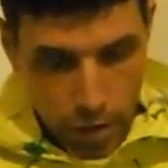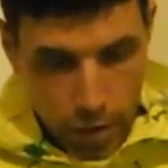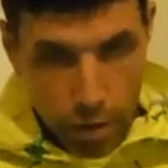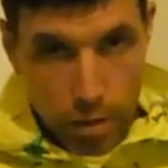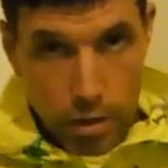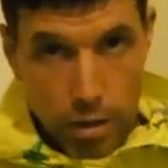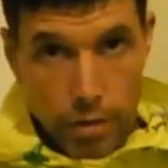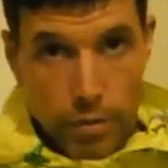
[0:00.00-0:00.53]

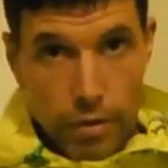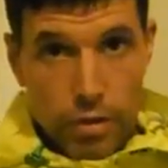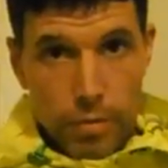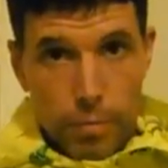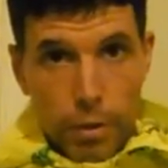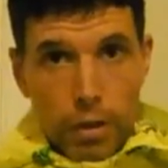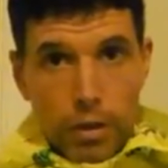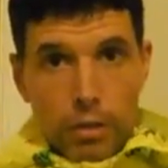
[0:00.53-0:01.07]
although the
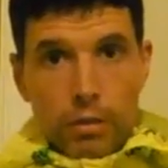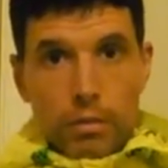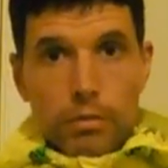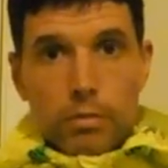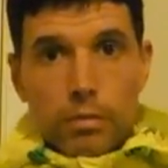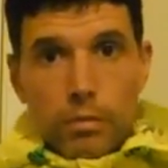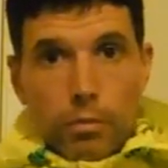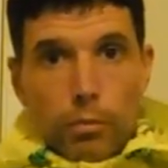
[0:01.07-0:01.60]
small
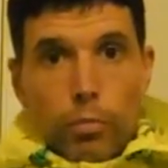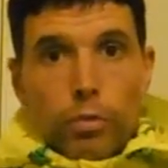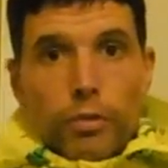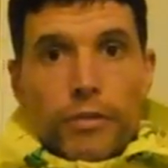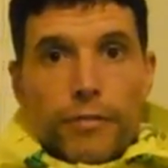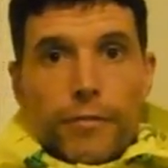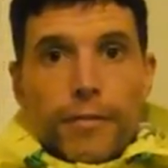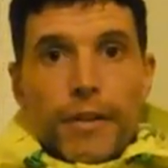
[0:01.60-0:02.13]

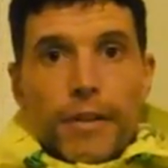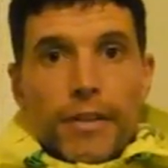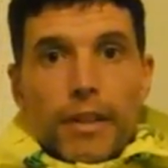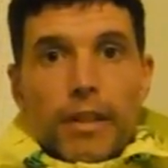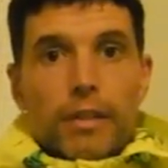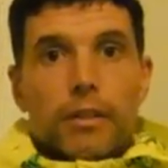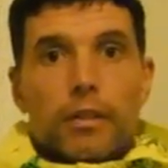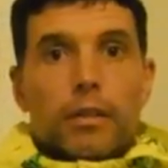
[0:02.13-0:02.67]
would have
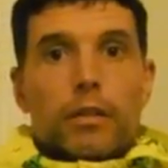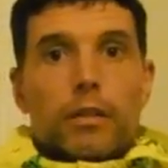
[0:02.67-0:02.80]
fitted,